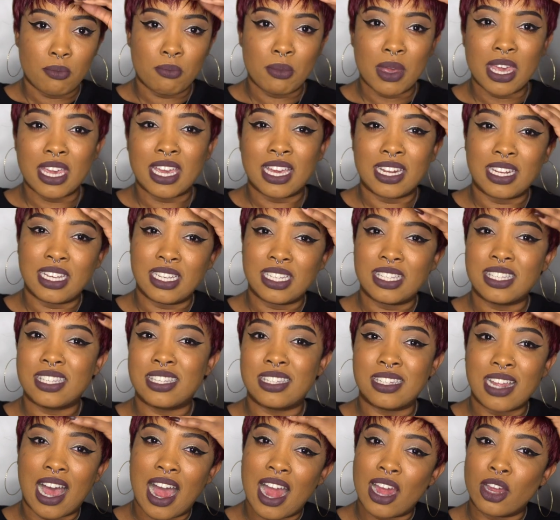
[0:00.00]
make any
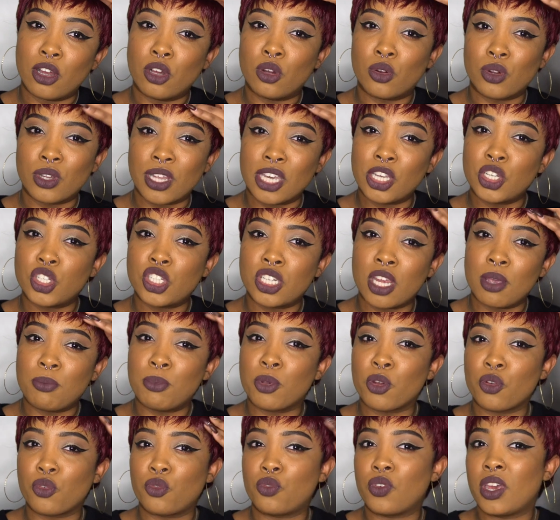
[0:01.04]
style or like
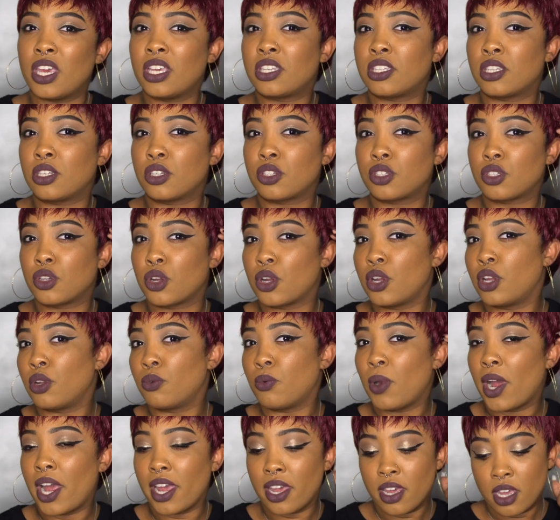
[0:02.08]
shape your face in a
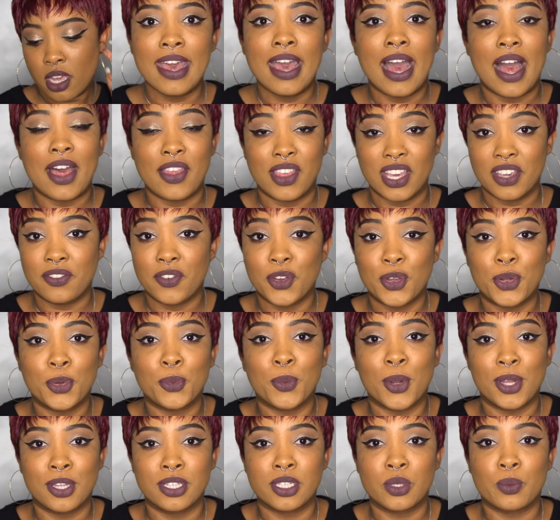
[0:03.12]
certain way. I think if you're
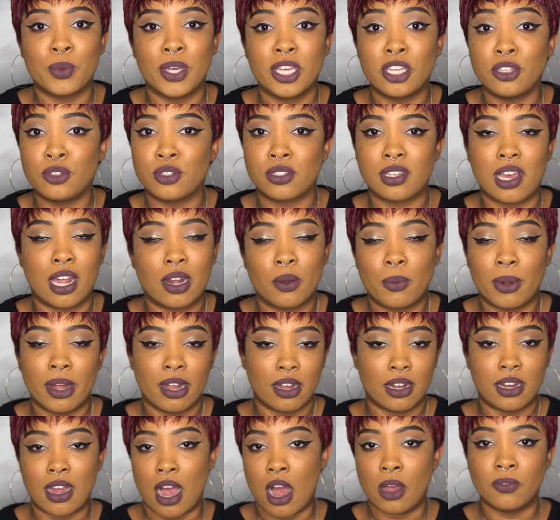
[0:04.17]
gonna wear this wig, you just gotta
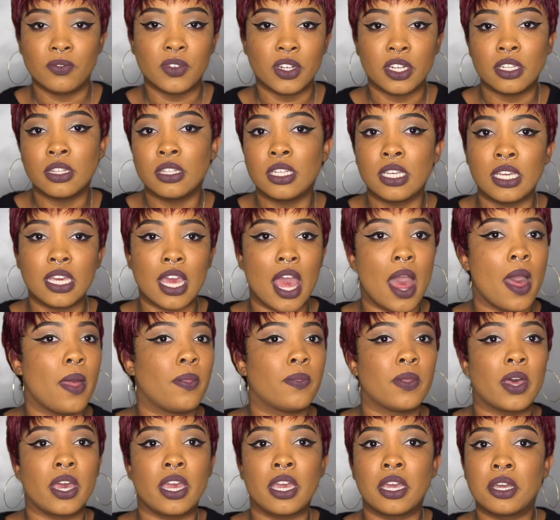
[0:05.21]
wear it confidently,
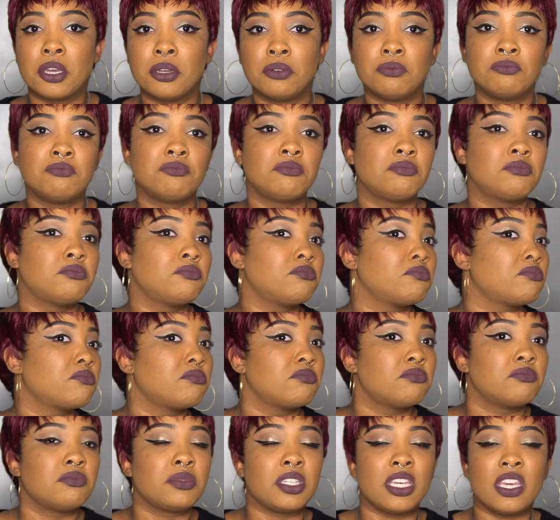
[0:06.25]
and like,
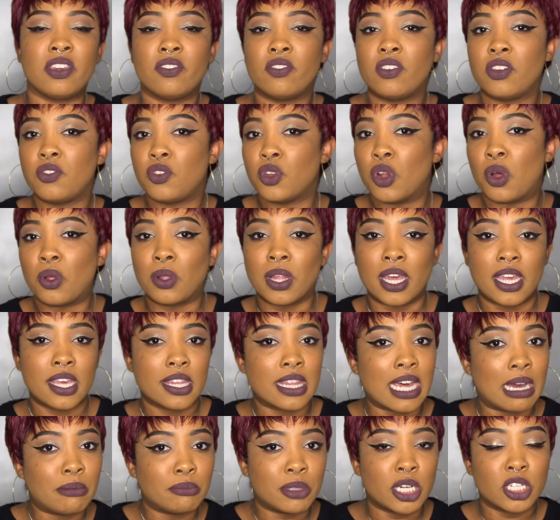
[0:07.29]
even if you don't like
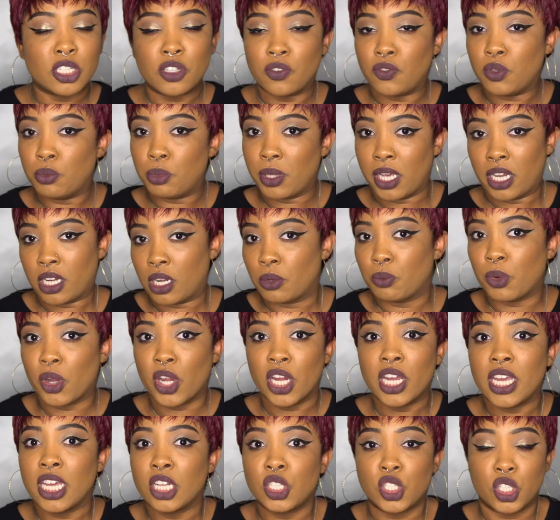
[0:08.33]
it that much, if you plan on
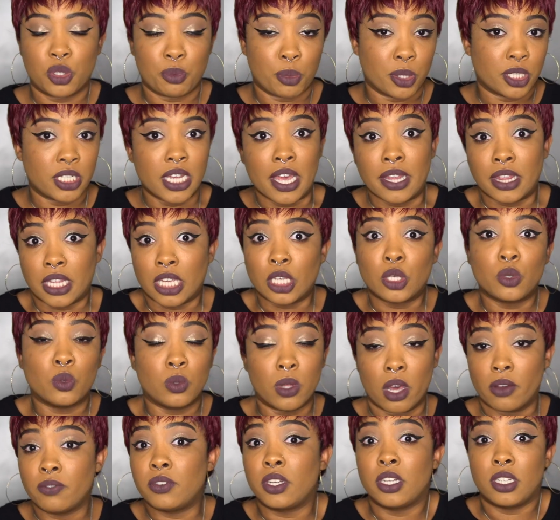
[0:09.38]
wearing it, just pretend like you
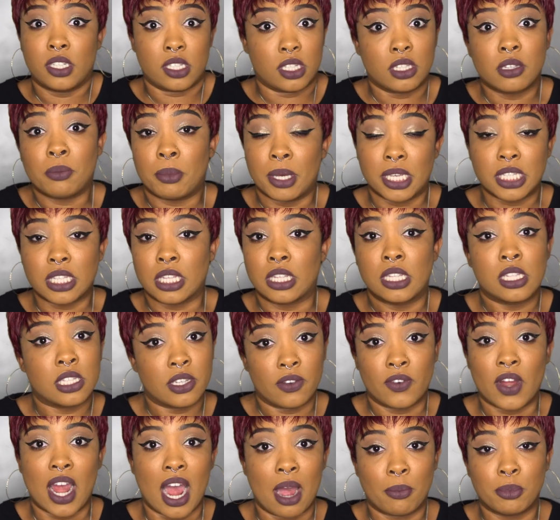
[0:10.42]
love it and it's the best thing
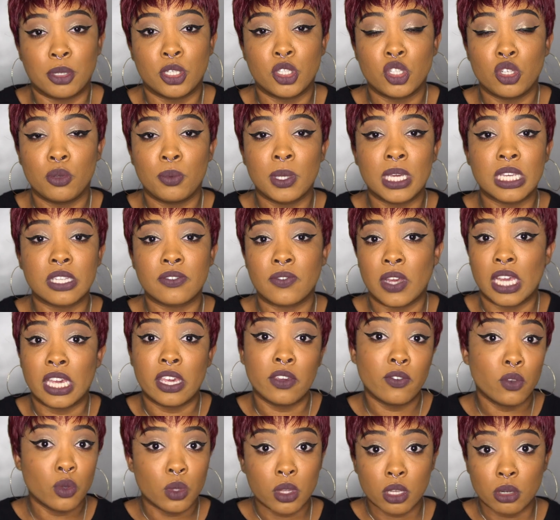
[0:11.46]
that's ever happened to you. Because if I
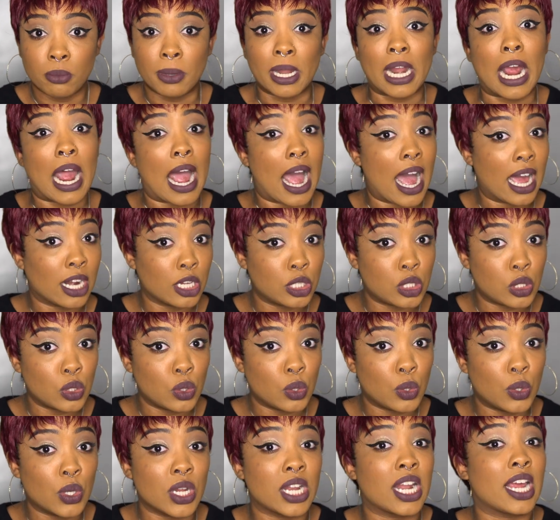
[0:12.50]
give you a little bit of
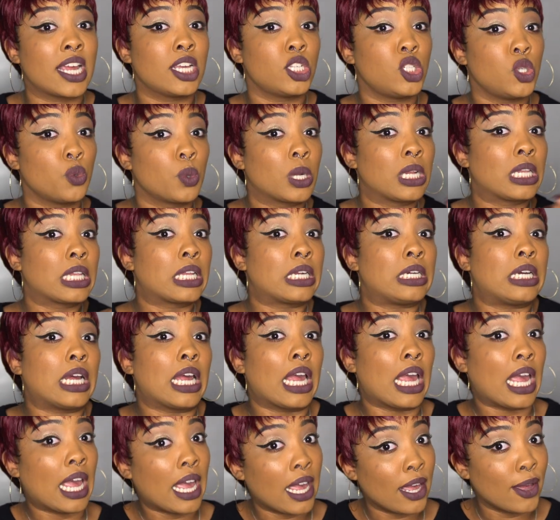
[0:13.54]
attitude and I hit you with a little
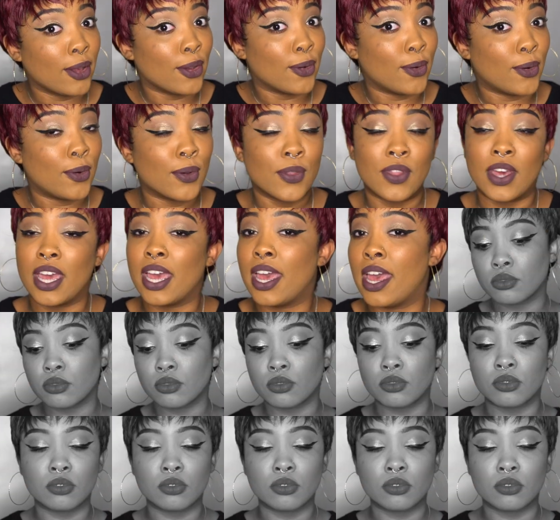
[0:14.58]
angle, then